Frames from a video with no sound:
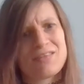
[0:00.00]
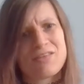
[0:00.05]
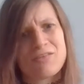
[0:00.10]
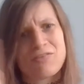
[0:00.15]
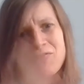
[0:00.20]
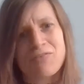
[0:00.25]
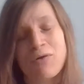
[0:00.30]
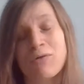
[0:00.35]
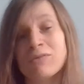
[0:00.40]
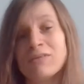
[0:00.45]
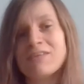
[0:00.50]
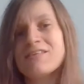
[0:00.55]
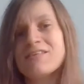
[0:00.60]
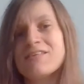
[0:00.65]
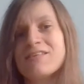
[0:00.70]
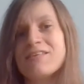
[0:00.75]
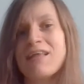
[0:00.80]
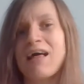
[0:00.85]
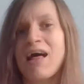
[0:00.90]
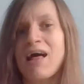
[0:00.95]
the
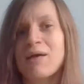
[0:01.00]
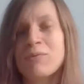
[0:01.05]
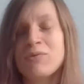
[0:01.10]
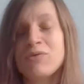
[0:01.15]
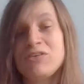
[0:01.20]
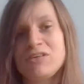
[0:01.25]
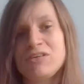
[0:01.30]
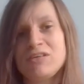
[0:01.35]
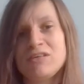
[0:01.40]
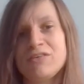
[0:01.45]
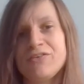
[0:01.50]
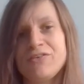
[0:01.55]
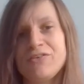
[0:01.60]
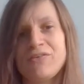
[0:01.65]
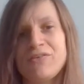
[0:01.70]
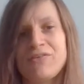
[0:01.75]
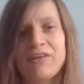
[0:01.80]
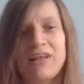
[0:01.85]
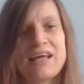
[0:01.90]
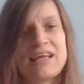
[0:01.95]
fonts that i would
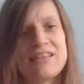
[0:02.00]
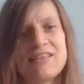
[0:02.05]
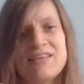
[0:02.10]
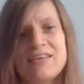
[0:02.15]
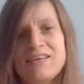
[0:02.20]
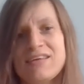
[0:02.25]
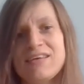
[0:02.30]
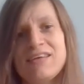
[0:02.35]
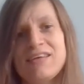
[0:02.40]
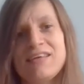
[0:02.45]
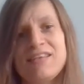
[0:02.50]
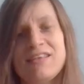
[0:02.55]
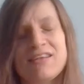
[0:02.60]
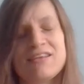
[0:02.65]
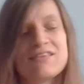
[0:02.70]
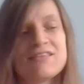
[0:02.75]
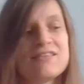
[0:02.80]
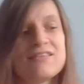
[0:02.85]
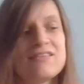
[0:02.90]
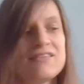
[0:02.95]
use for like the
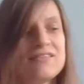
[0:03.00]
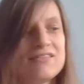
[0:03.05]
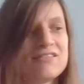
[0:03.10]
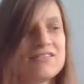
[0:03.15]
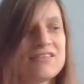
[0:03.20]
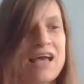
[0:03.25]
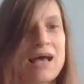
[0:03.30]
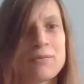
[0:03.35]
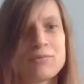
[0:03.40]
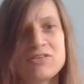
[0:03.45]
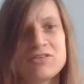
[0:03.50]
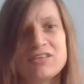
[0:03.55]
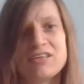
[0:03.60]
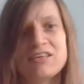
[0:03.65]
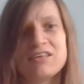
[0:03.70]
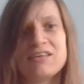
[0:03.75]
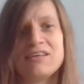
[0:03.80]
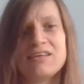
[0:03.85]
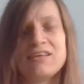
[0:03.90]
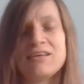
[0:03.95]
the
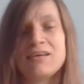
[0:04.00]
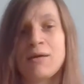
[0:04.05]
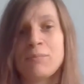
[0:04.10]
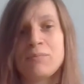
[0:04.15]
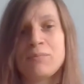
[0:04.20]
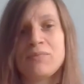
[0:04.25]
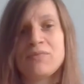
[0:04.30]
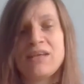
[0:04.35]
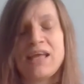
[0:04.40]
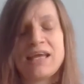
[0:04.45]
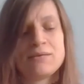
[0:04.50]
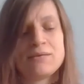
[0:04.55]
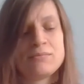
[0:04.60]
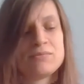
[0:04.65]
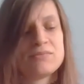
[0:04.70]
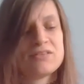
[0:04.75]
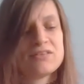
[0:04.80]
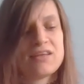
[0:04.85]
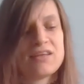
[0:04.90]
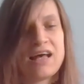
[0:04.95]
chapter num
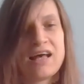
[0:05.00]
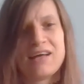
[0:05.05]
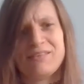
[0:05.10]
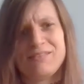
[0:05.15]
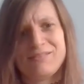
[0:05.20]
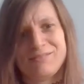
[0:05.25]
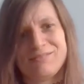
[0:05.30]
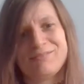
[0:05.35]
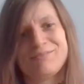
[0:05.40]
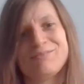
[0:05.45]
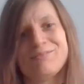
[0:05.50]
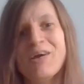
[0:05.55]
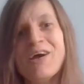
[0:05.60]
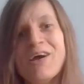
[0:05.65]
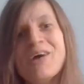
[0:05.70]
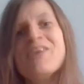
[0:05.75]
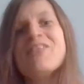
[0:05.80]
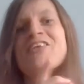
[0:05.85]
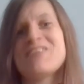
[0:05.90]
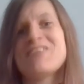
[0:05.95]
names uh
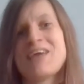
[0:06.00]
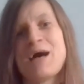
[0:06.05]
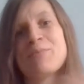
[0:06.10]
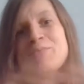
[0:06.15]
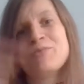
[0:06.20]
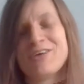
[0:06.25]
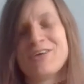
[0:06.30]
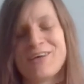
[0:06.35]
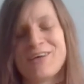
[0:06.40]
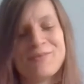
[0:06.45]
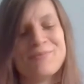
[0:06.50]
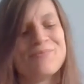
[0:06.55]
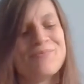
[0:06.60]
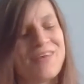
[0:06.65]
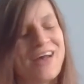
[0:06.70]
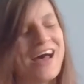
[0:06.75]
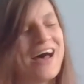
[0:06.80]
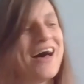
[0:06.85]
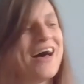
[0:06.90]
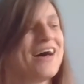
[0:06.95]
the chapter
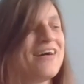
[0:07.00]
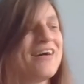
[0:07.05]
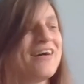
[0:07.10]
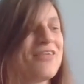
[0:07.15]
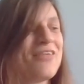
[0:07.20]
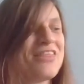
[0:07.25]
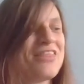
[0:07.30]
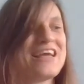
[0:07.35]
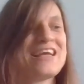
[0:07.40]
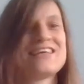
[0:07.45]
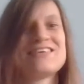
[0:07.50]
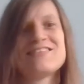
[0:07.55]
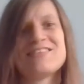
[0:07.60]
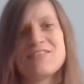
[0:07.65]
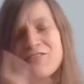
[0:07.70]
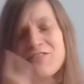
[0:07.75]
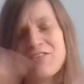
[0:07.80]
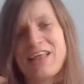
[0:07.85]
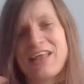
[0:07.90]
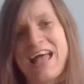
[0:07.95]
uh things
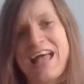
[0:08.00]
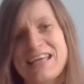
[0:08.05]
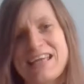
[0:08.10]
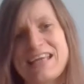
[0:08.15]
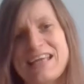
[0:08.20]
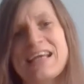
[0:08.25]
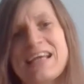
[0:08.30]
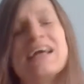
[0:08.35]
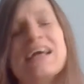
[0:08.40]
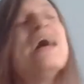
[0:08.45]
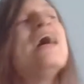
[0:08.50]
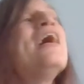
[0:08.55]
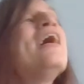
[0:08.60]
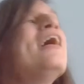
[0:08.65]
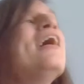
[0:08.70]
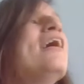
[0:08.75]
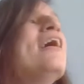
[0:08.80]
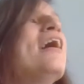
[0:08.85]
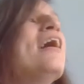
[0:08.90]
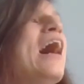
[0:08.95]
and the heading
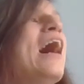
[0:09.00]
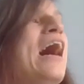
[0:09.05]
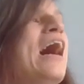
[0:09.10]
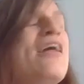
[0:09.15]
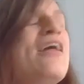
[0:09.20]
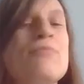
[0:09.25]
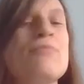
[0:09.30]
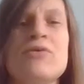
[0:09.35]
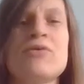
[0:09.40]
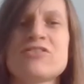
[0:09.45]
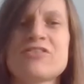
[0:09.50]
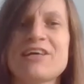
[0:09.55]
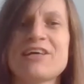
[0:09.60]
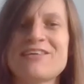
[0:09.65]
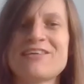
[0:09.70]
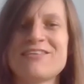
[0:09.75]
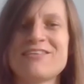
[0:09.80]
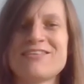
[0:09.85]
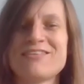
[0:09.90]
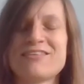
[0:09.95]
uh, um, the book
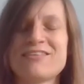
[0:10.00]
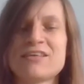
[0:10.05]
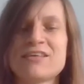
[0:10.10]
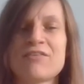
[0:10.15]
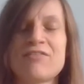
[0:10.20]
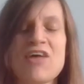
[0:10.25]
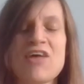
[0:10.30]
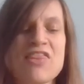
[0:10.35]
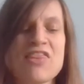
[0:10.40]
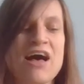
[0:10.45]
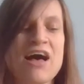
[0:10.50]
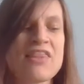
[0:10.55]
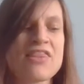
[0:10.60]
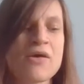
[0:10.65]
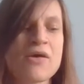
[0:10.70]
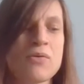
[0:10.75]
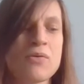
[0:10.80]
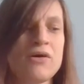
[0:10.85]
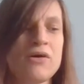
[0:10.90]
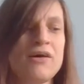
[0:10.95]
title and stuff like that,
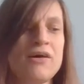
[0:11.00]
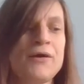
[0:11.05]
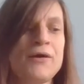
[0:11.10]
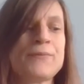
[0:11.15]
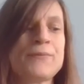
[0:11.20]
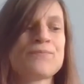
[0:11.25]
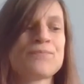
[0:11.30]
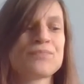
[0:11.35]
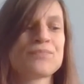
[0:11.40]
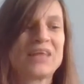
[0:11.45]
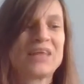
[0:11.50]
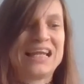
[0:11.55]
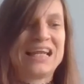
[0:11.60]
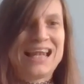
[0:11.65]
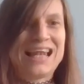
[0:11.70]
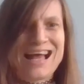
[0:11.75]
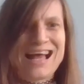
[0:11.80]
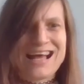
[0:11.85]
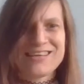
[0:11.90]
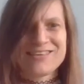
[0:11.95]
there were
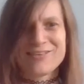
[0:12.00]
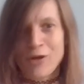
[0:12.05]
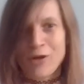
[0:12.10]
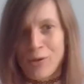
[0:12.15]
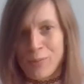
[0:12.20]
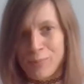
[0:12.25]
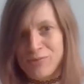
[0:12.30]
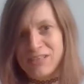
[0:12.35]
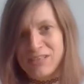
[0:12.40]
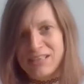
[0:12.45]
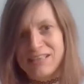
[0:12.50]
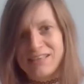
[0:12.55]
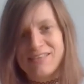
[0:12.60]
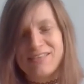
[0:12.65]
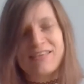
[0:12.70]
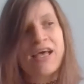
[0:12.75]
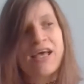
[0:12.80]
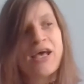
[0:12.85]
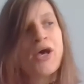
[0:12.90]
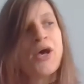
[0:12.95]
less
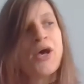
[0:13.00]
options.